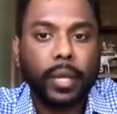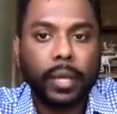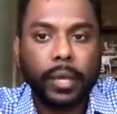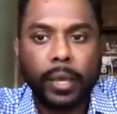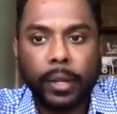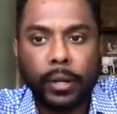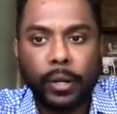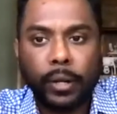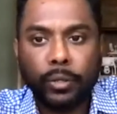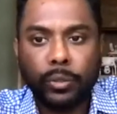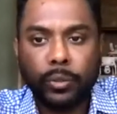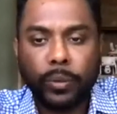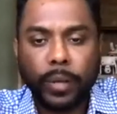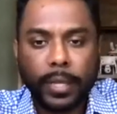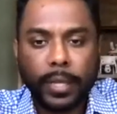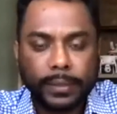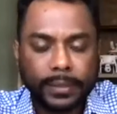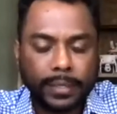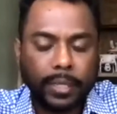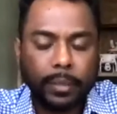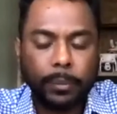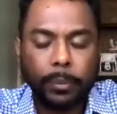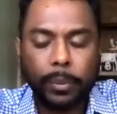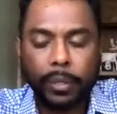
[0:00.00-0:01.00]
I don't know who
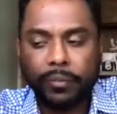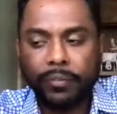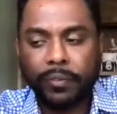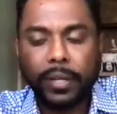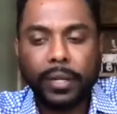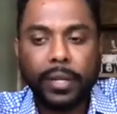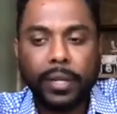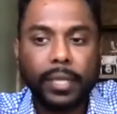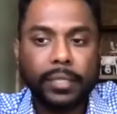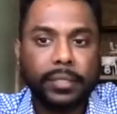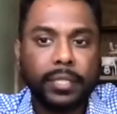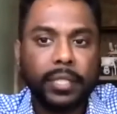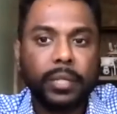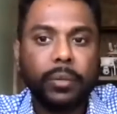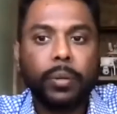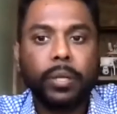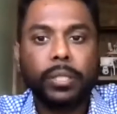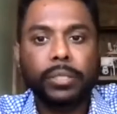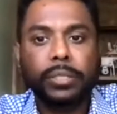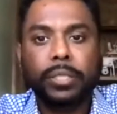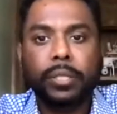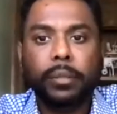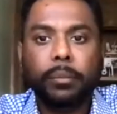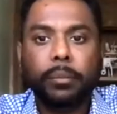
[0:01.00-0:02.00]
asked that, but fantastic
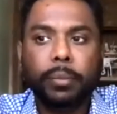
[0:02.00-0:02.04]
question.